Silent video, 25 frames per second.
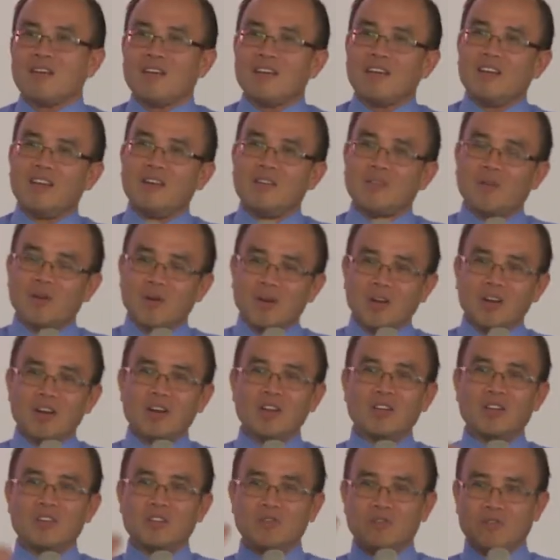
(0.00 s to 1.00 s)
In
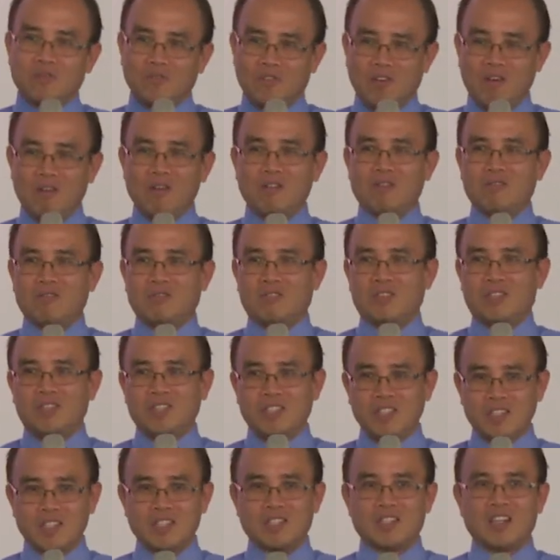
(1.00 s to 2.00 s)
order to focus
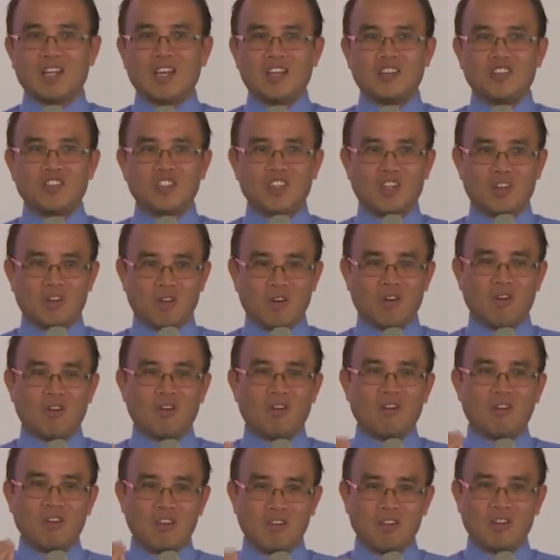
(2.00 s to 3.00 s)
his attention
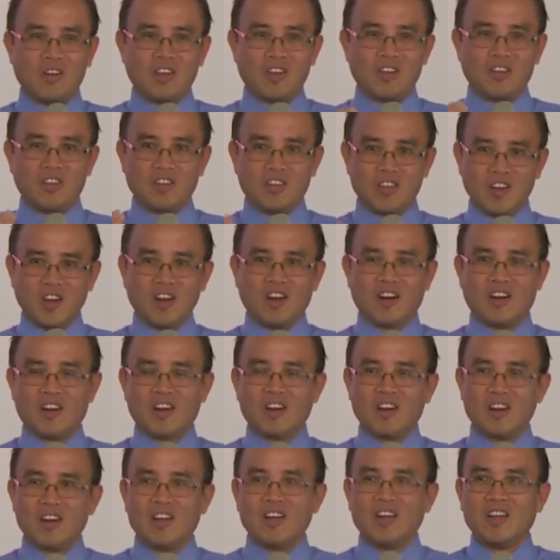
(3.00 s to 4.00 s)
on learning
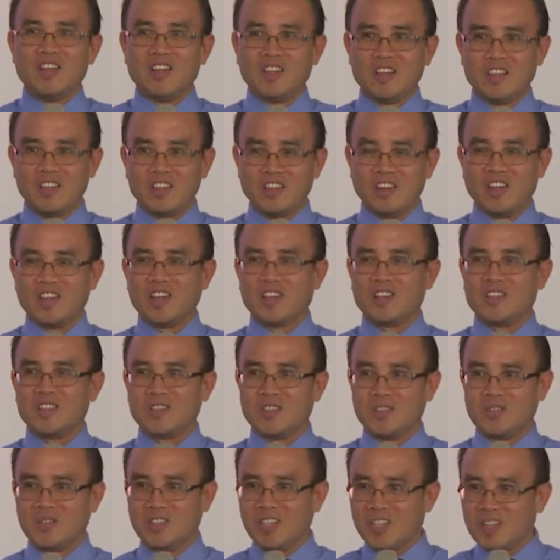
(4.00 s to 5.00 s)
guitar, he has
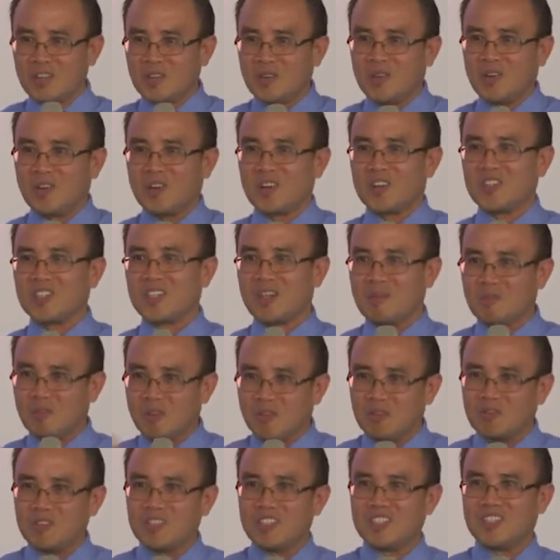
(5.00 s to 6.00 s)
to ignore some
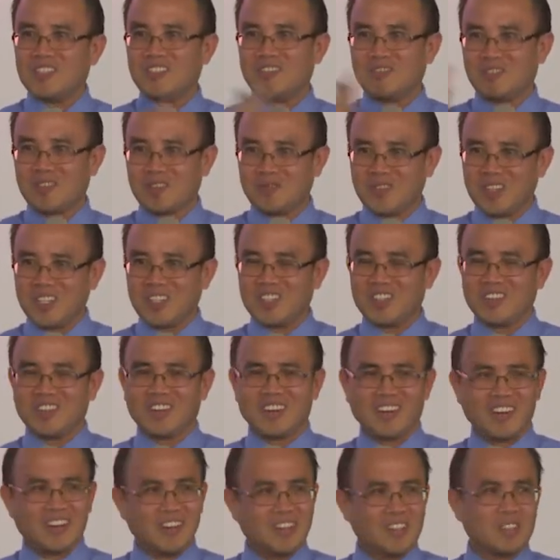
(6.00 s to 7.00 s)
of this
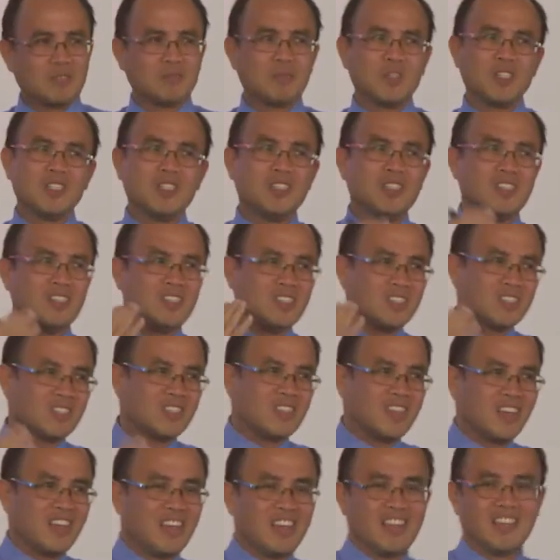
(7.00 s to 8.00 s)
information, right? Especially these
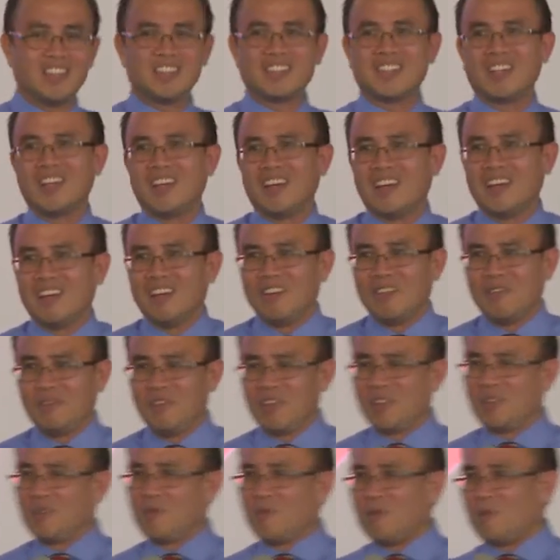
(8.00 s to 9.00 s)
days
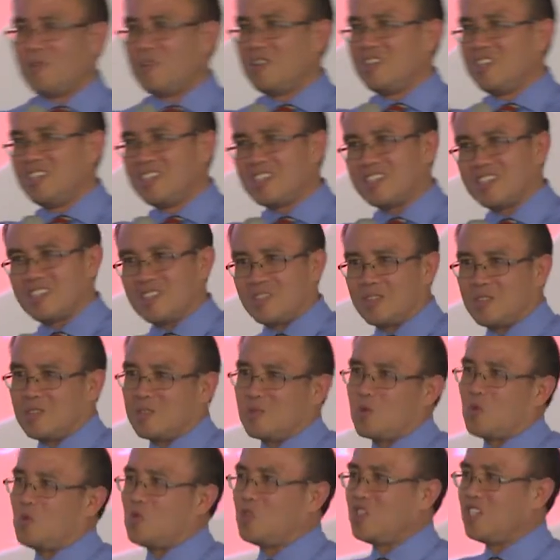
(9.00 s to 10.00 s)
with all this
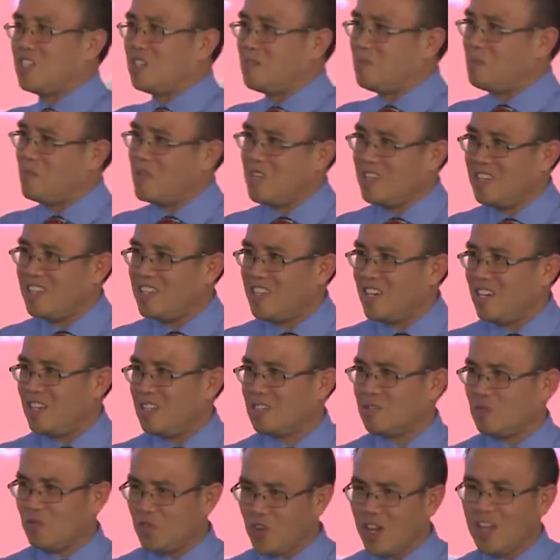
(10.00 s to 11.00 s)
social media,
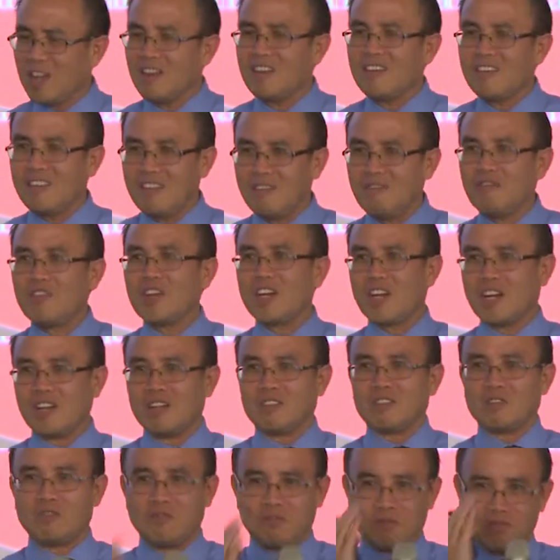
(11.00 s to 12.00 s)
it's very
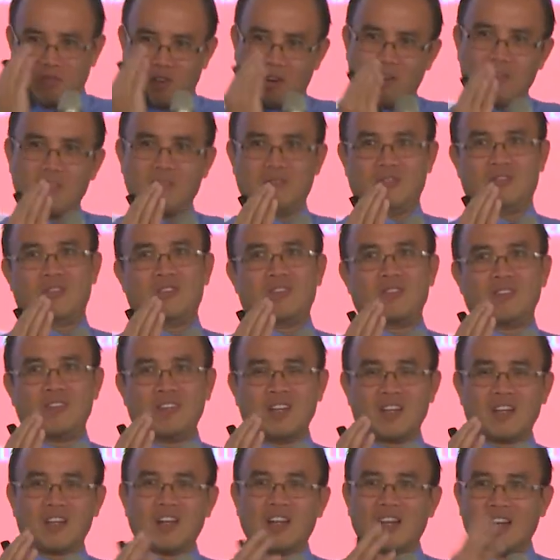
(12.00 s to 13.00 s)
difficult to focus.
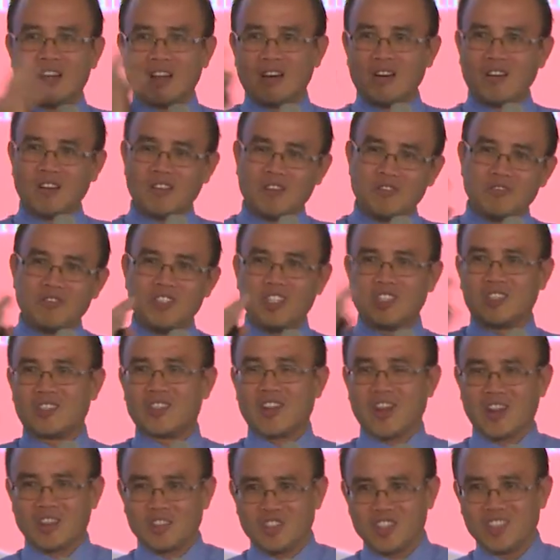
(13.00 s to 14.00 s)
There are a lot of
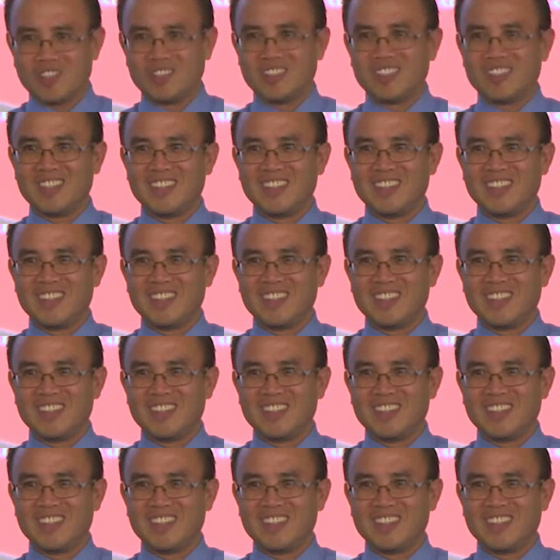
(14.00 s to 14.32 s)
distractions.